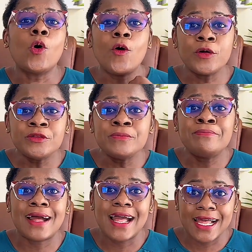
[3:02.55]
own
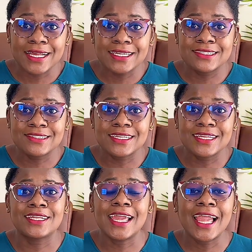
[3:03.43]
bank's
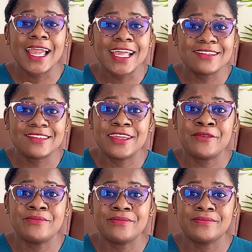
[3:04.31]
ATM